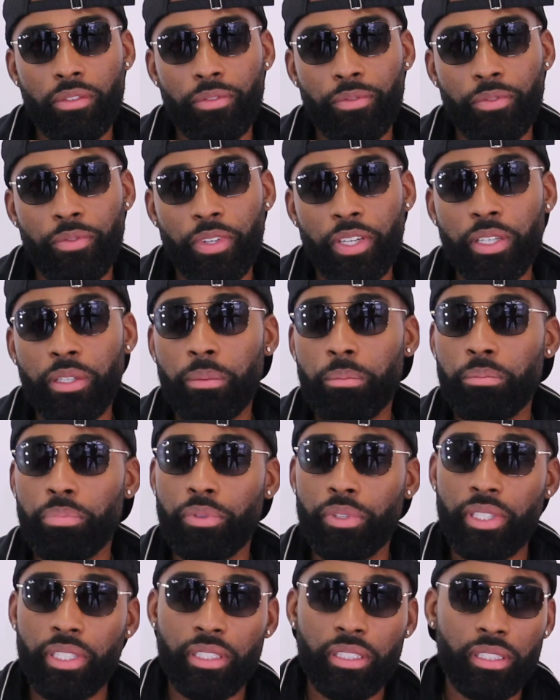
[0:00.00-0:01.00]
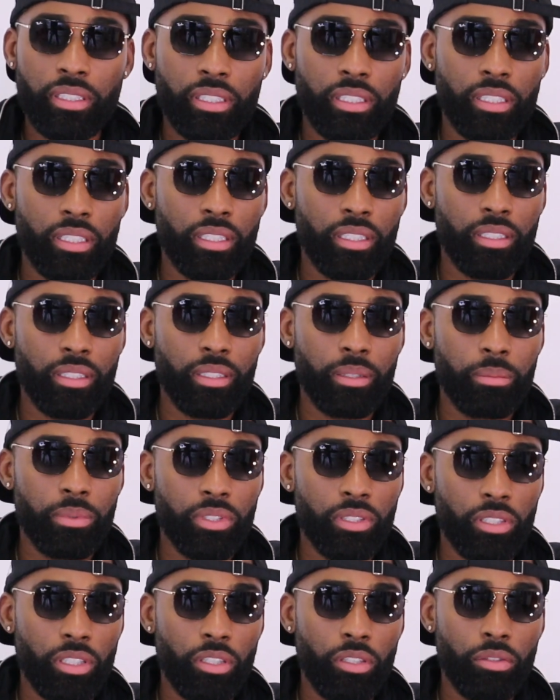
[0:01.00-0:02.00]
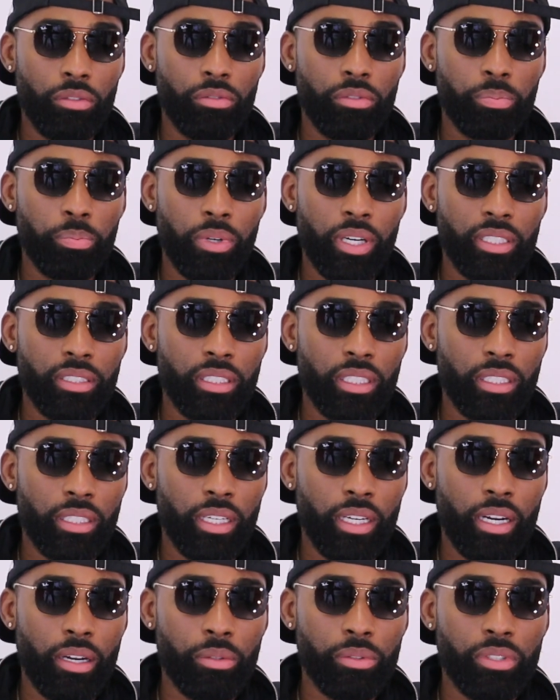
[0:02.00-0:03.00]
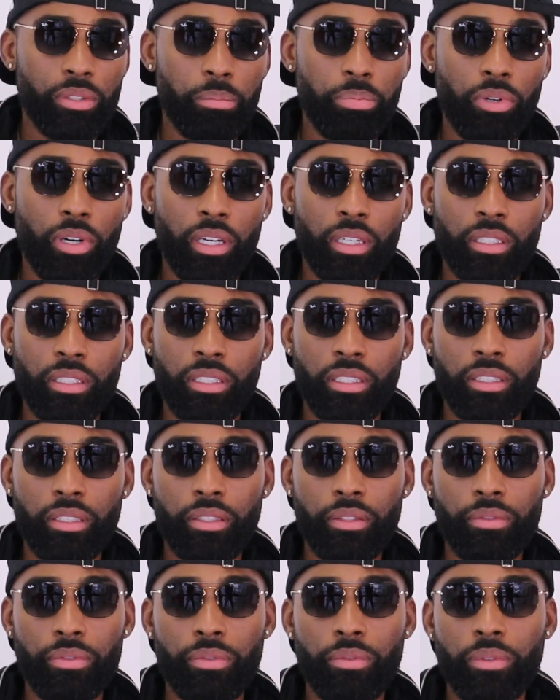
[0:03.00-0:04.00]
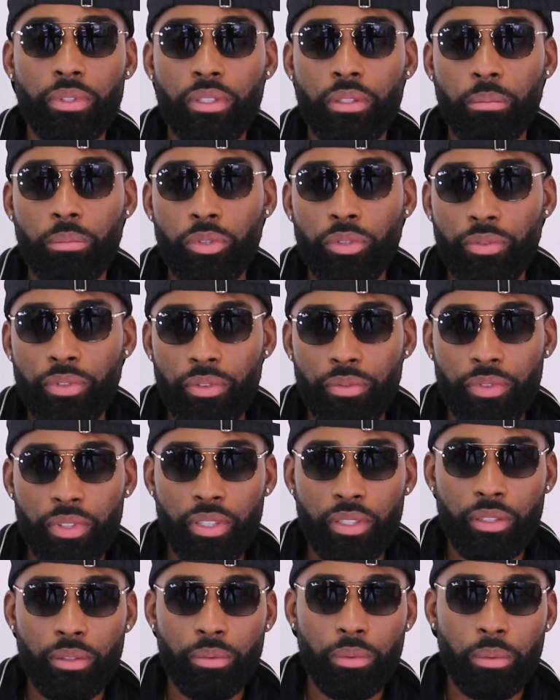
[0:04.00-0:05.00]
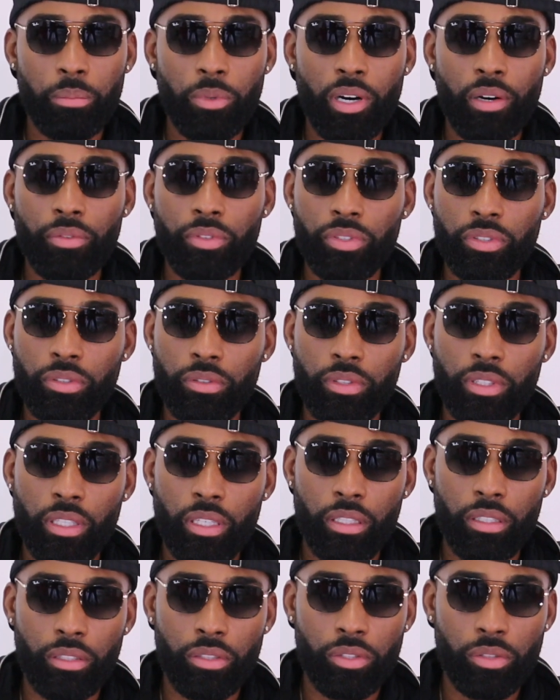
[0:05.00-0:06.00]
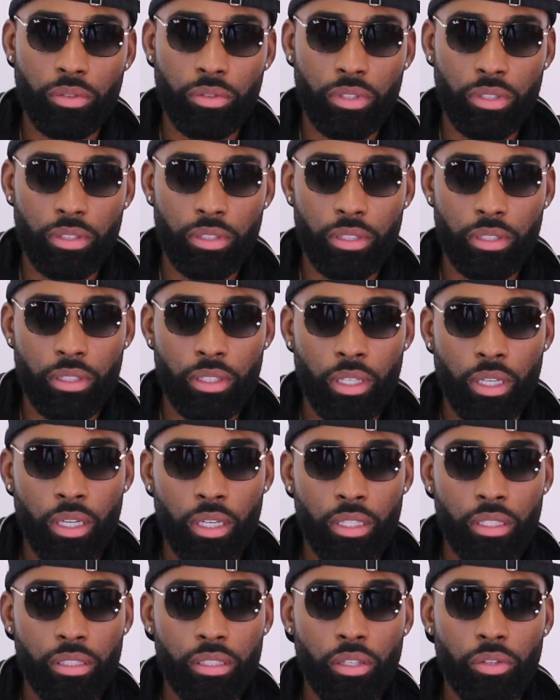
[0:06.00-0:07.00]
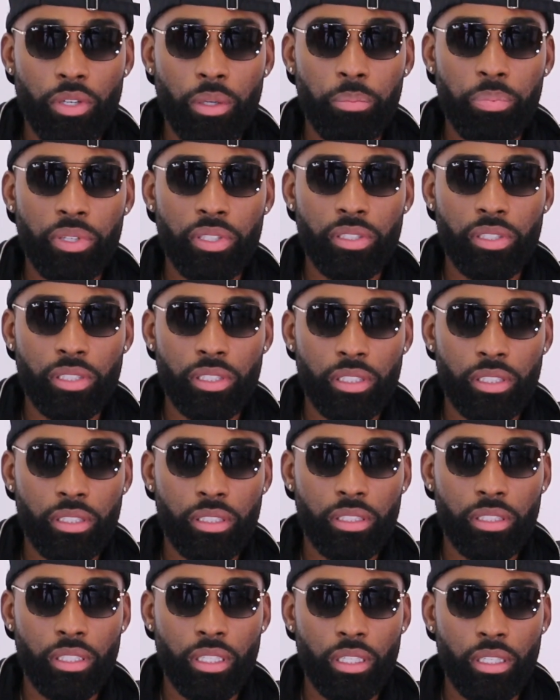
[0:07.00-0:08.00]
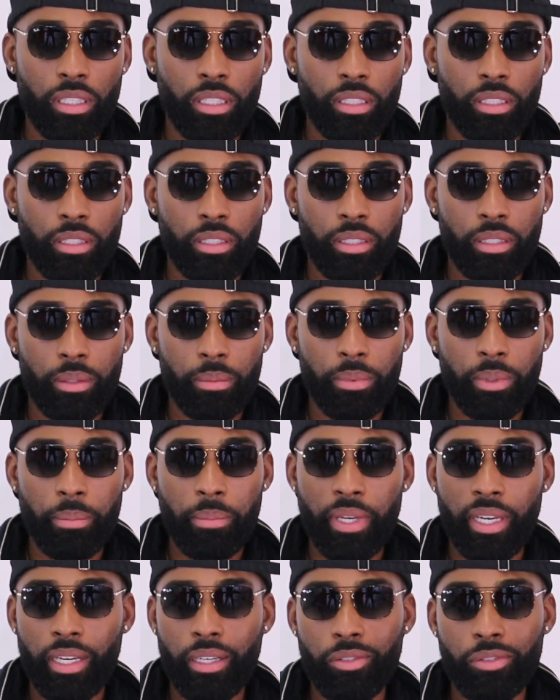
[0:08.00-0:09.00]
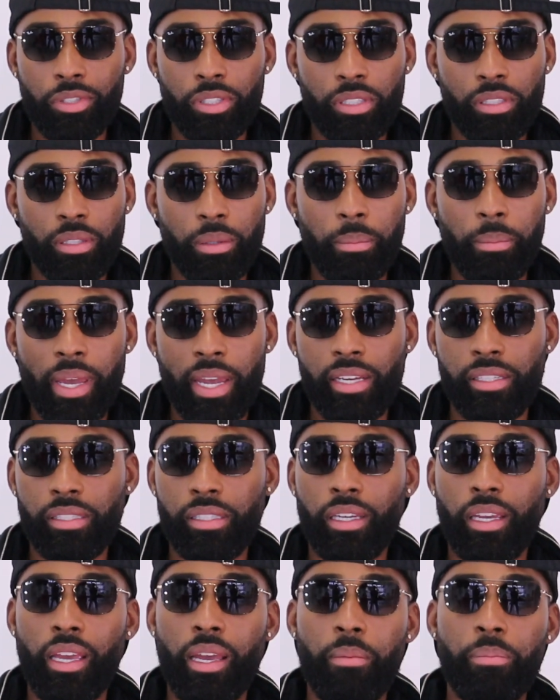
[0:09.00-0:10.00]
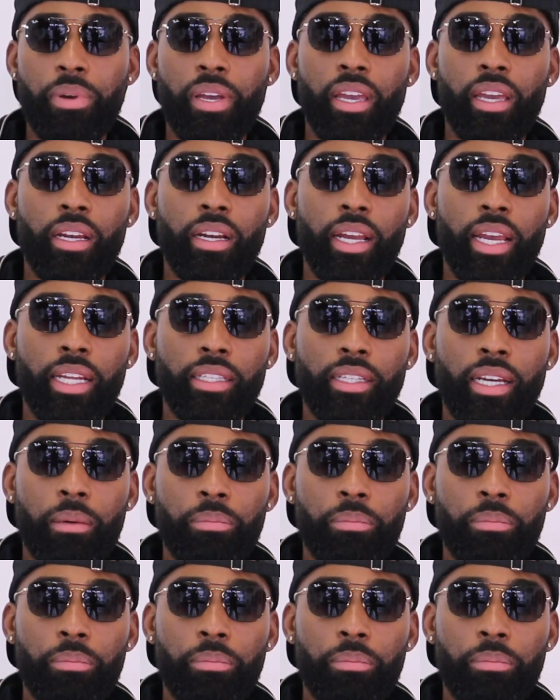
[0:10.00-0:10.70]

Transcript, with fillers: Venom Brisk is a huge project that I was a part of with the movie Venom with Marvel Studios and Sony Pictures. And man, it was just an amazing campaign I had